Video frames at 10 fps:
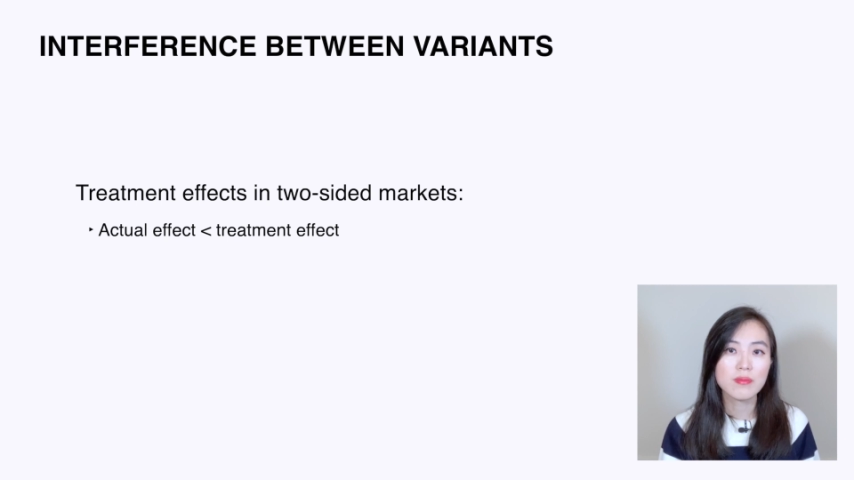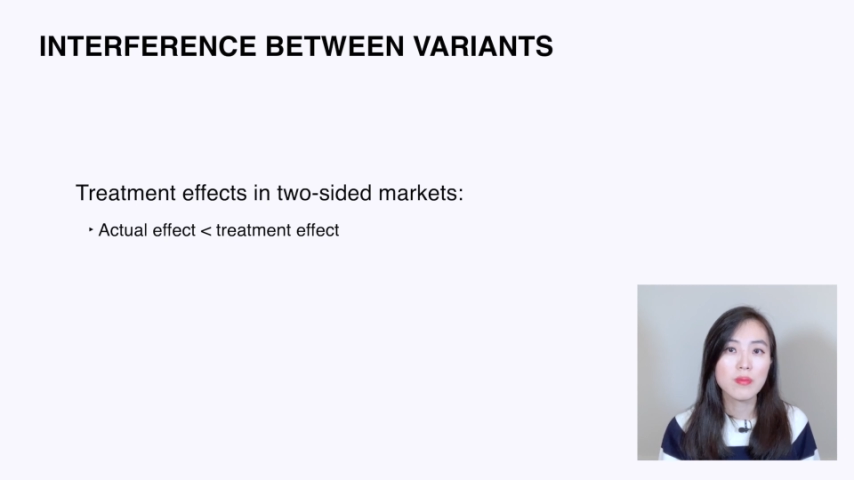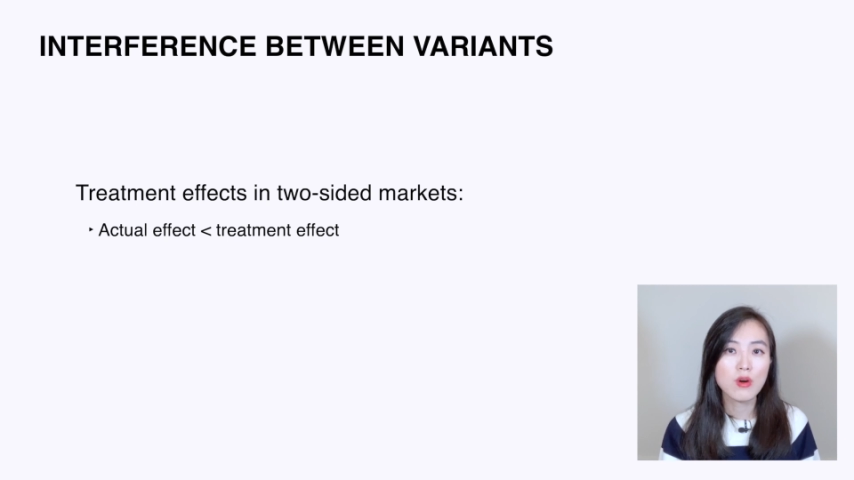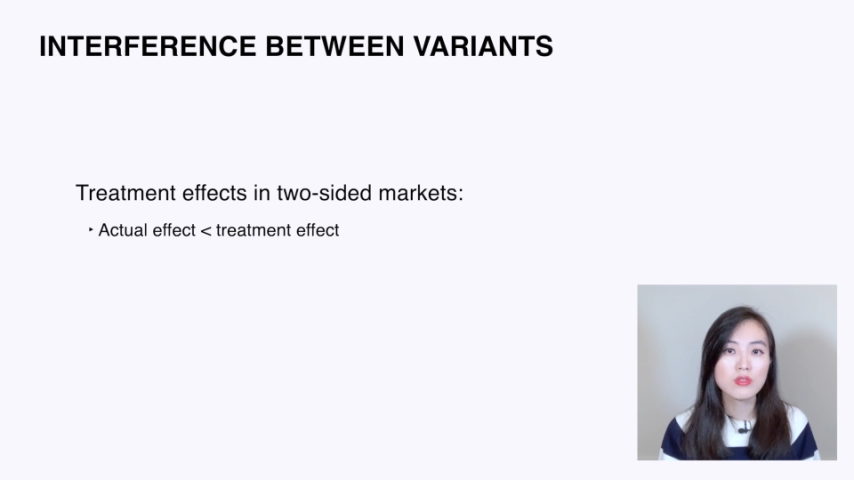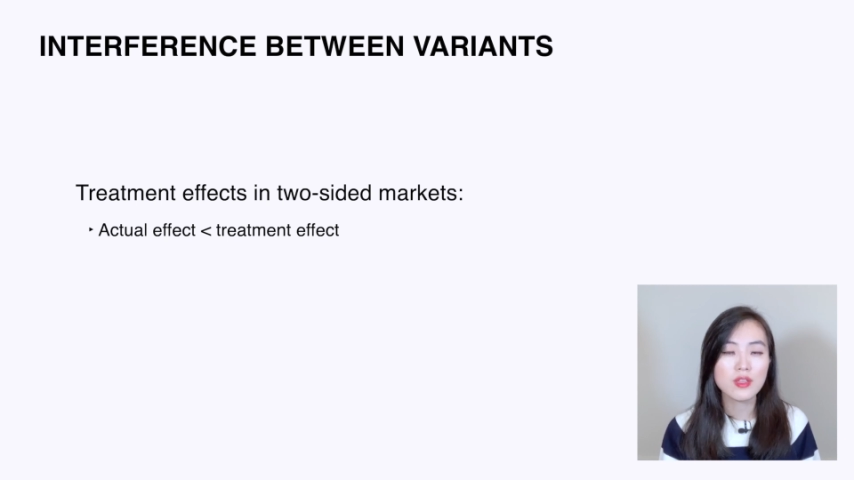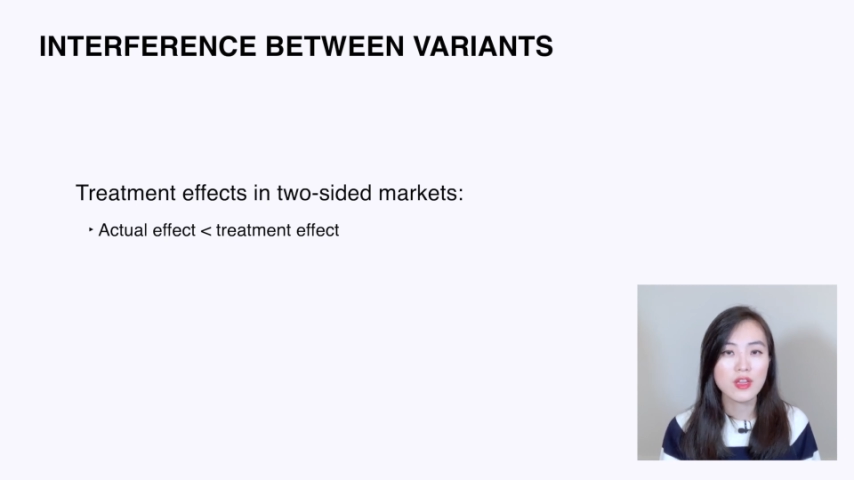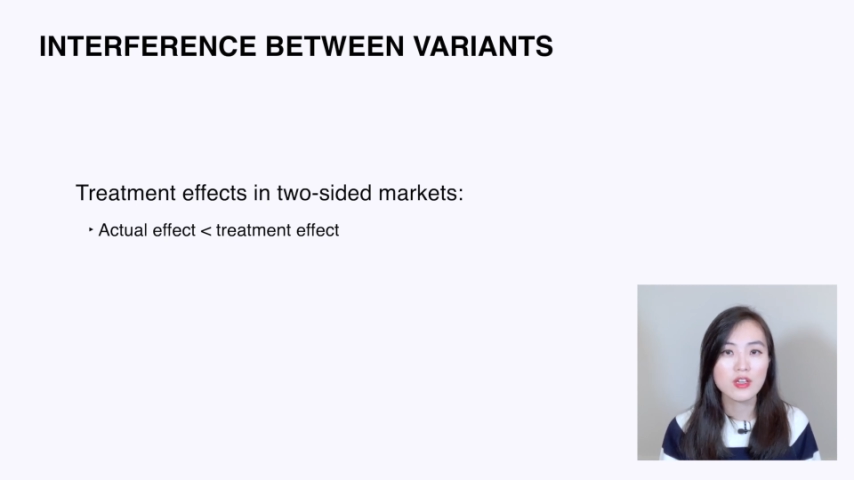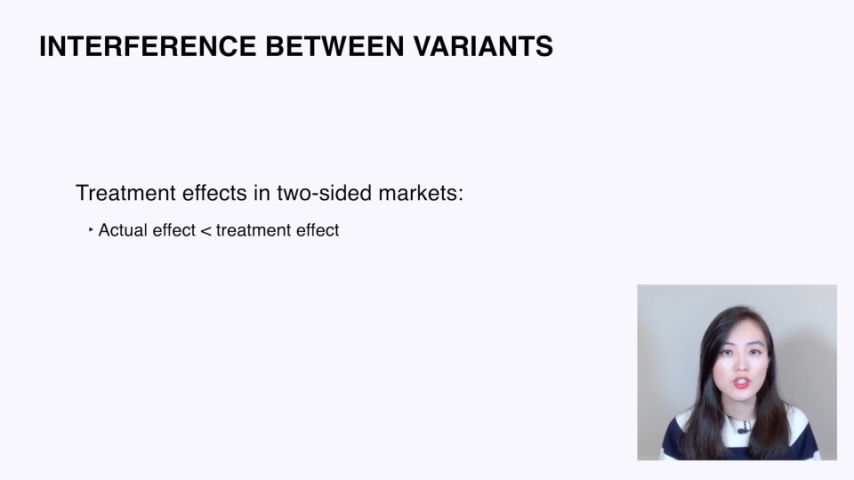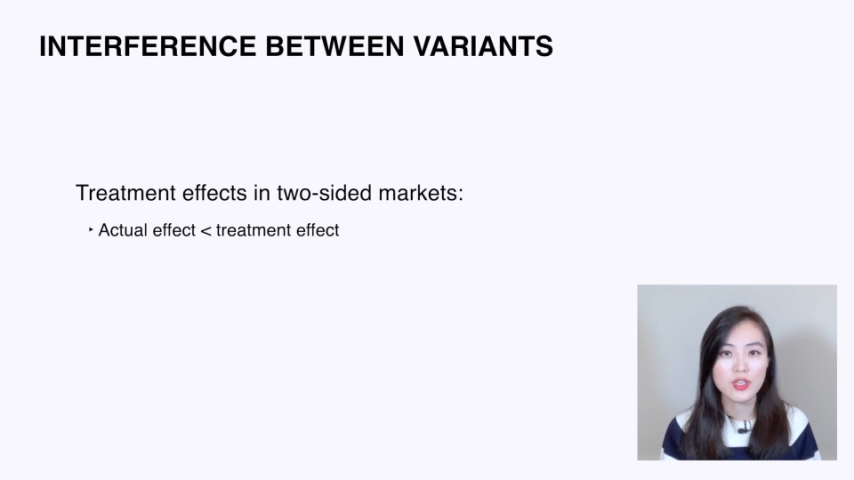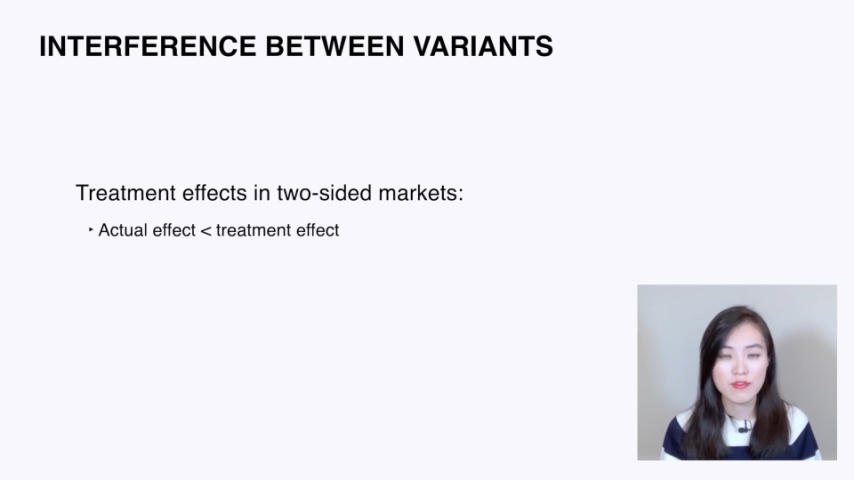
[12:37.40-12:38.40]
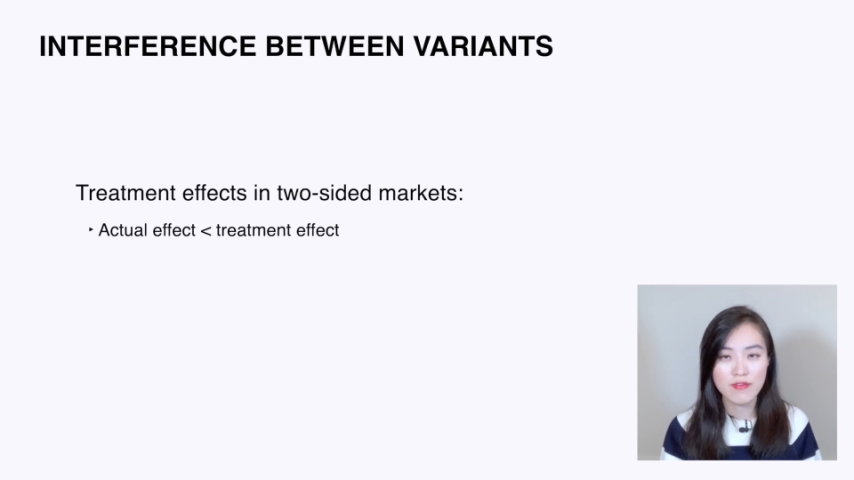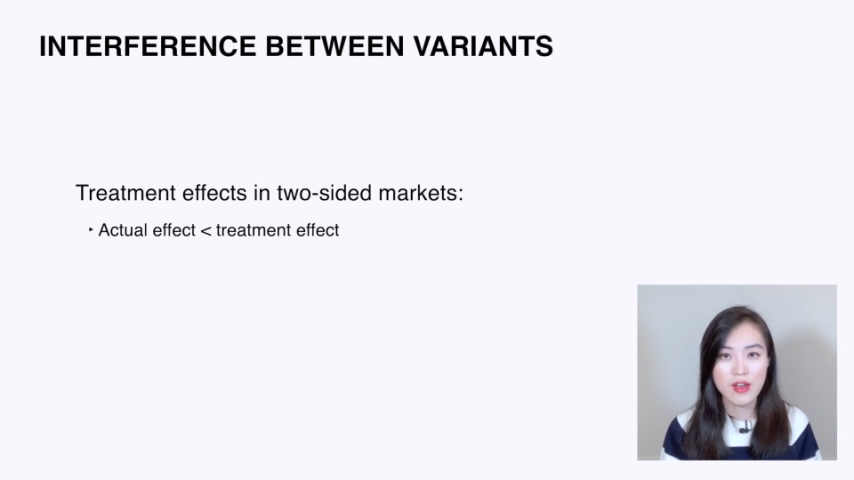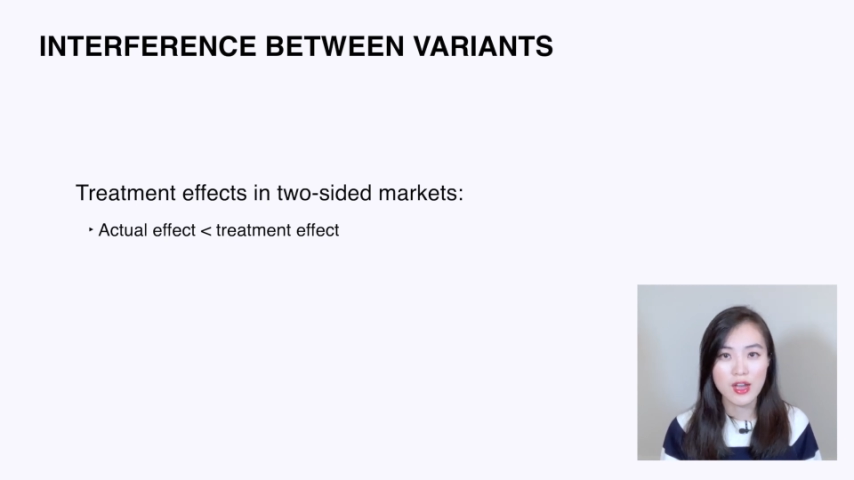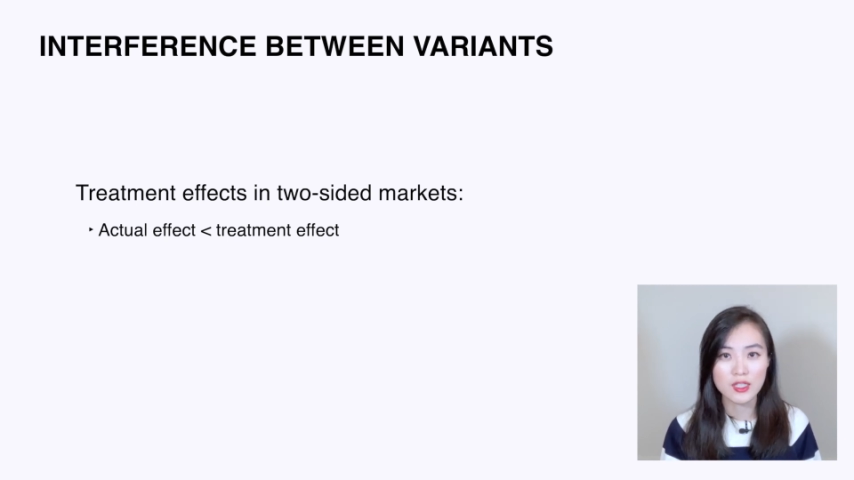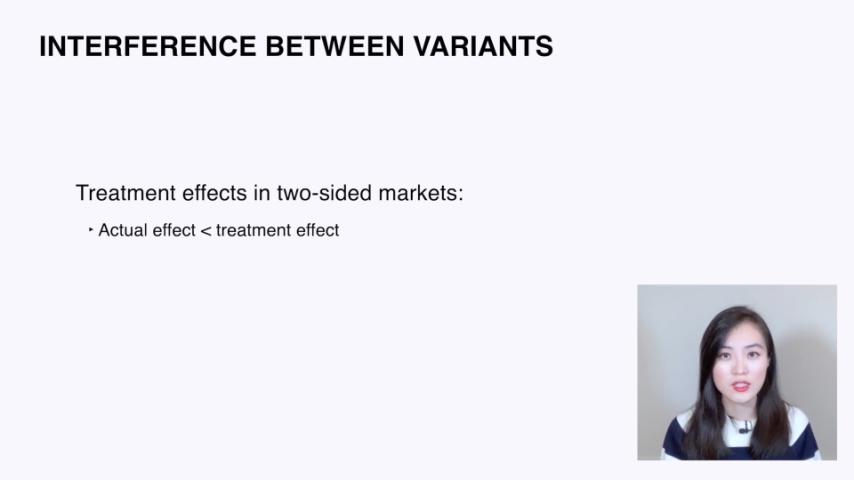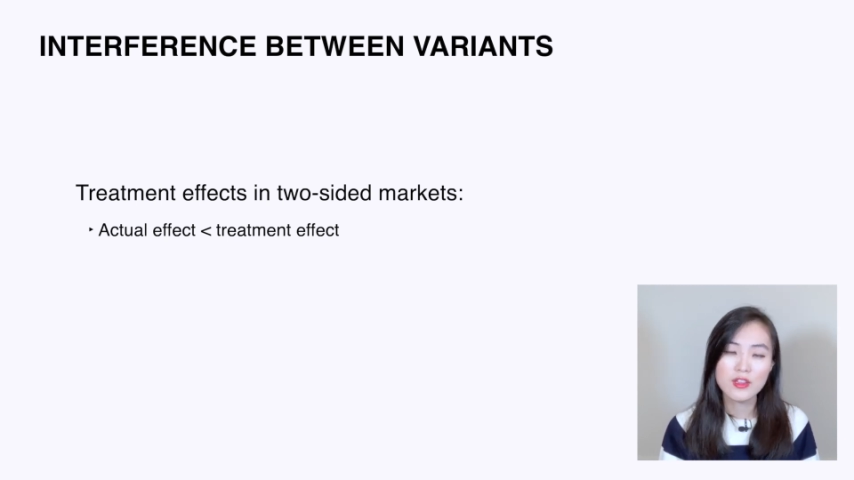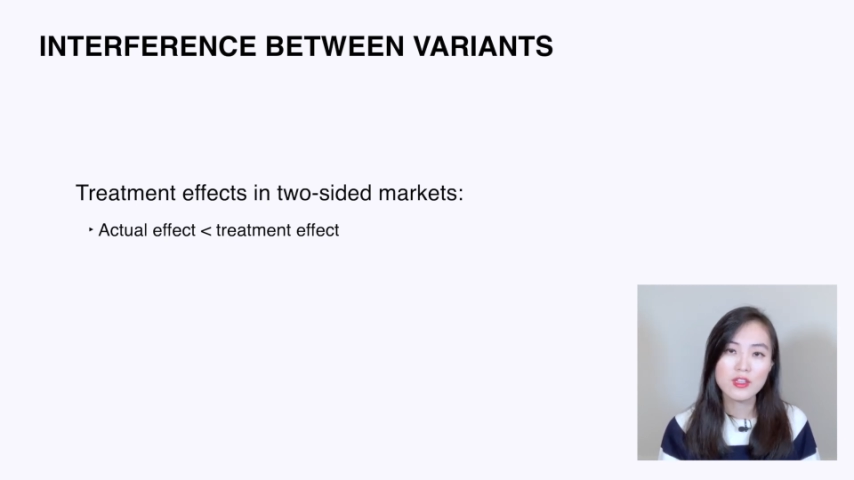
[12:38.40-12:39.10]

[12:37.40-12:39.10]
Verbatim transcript: post-launch effect